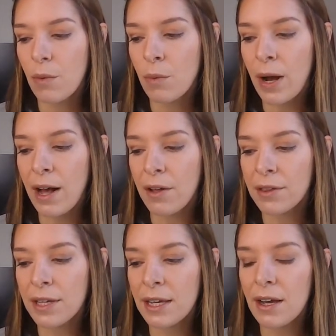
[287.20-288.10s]
while
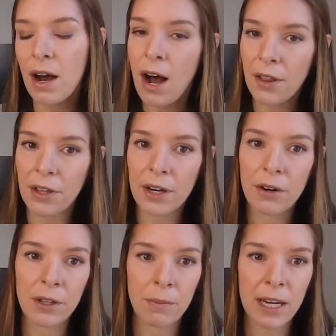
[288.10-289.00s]
the author
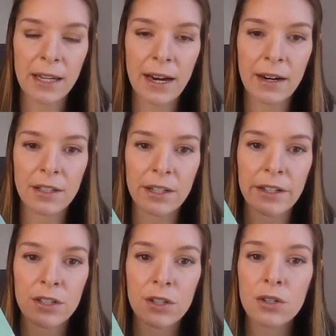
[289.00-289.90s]
or the main character
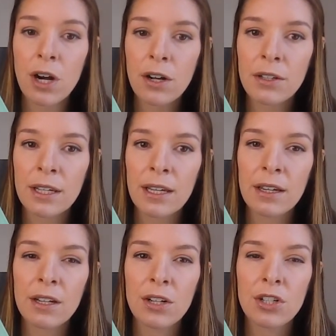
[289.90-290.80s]
is
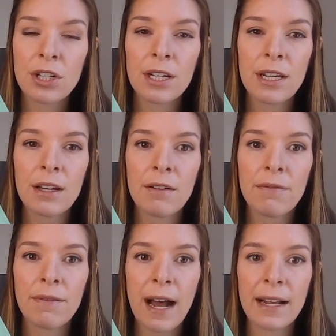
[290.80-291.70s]
struggling, she
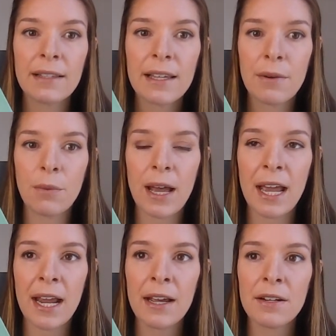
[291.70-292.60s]
finds a
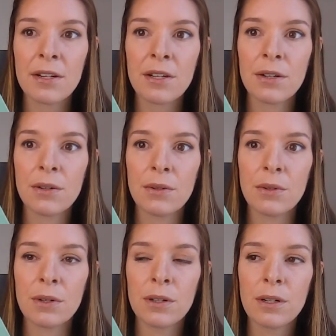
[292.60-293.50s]
way
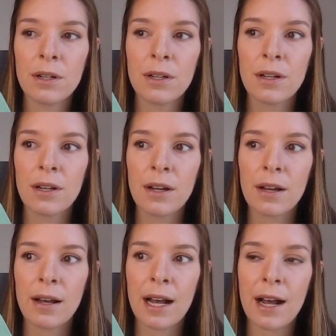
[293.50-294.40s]
to
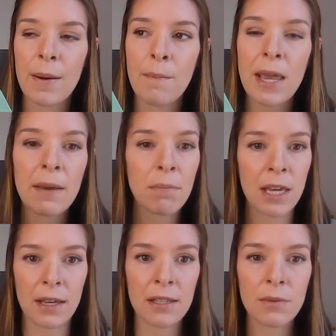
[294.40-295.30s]
um, make
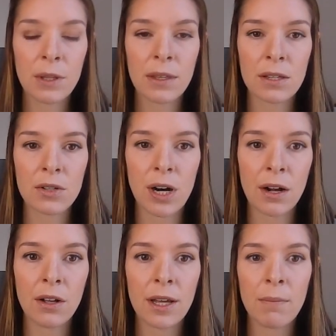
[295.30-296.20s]
peace with the
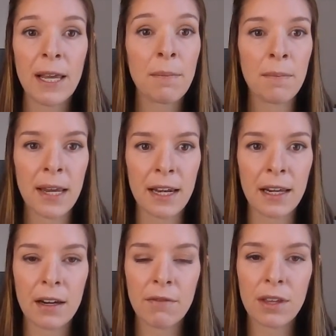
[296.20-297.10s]
struggle and make
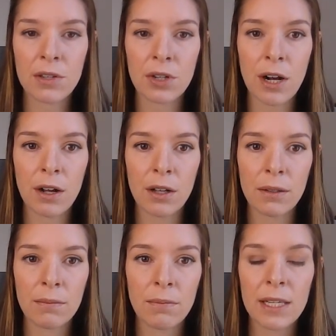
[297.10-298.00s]
meaning of the
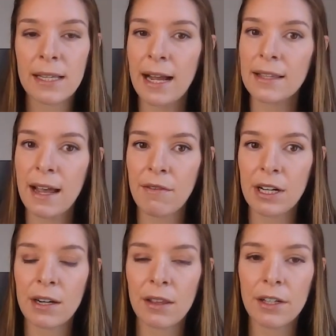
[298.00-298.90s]
struggle besides
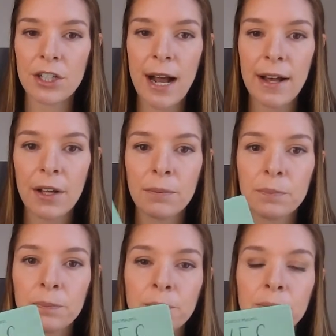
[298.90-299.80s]
having another child.